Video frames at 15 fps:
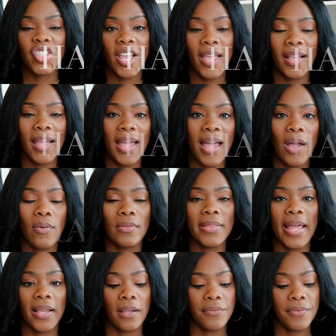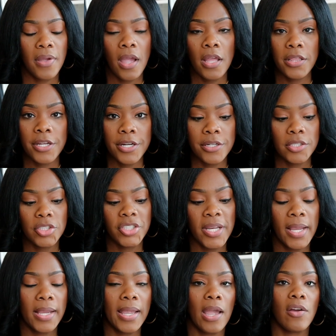check out Lack of Color,
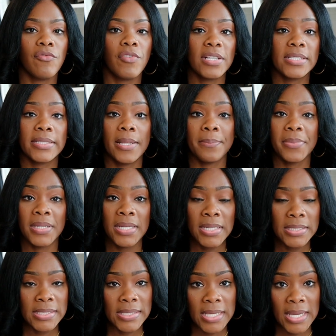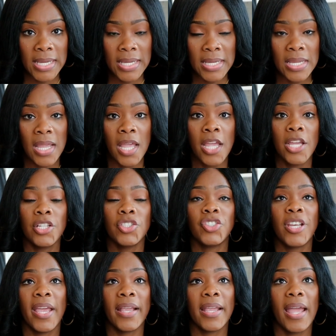check out Ruslan Baginski,
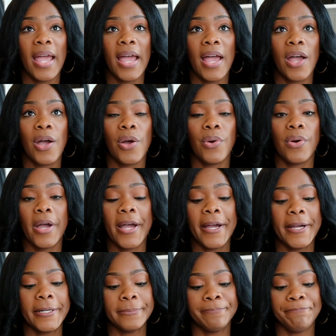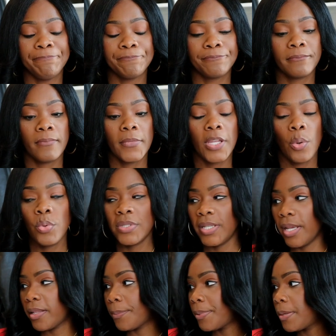check out, um, who's
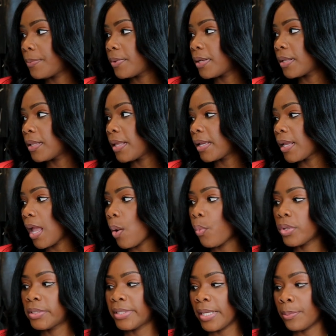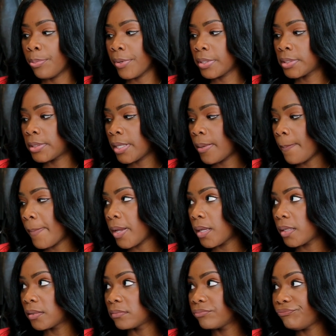the other people that I like? I would say Brixton,
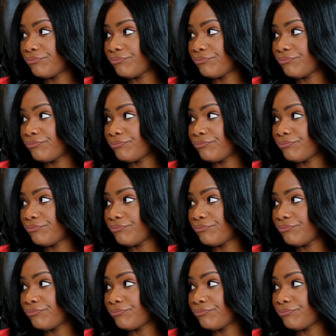but